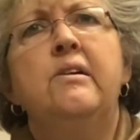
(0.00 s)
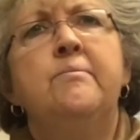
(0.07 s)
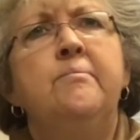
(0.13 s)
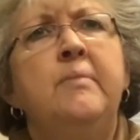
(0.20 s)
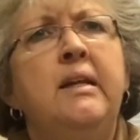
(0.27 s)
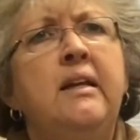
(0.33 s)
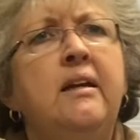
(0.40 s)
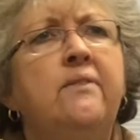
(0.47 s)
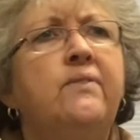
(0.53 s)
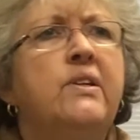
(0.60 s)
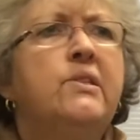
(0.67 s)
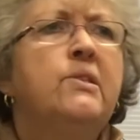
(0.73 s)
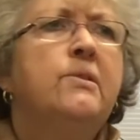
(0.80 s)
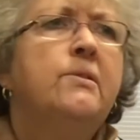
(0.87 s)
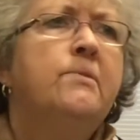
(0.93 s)
many of
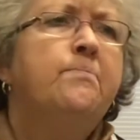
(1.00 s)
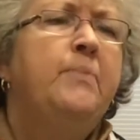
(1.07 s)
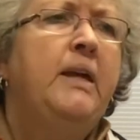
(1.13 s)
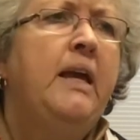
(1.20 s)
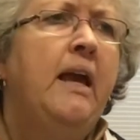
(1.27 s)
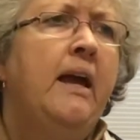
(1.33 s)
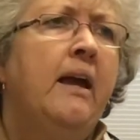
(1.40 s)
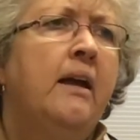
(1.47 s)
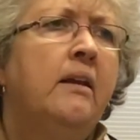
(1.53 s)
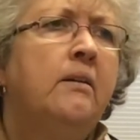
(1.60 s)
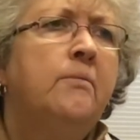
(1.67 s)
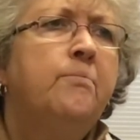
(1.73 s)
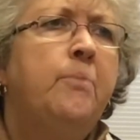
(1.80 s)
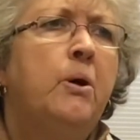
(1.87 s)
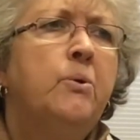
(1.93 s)
us began
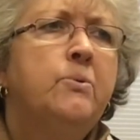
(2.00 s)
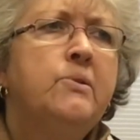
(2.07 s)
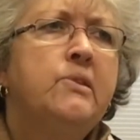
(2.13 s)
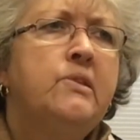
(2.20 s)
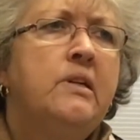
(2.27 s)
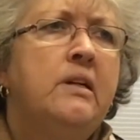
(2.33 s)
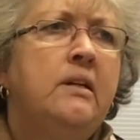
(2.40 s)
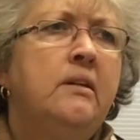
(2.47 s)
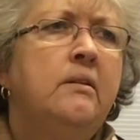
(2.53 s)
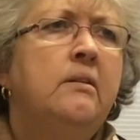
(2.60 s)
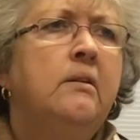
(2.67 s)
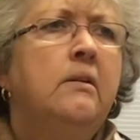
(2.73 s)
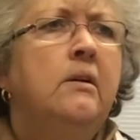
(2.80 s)
posting